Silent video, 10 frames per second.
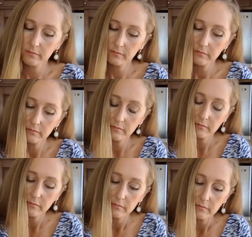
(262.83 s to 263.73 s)

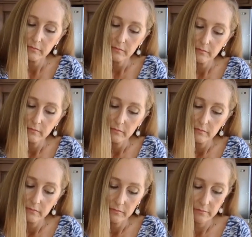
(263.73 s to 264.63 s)

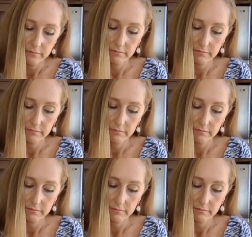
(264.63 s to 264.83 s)
Nobody speaks.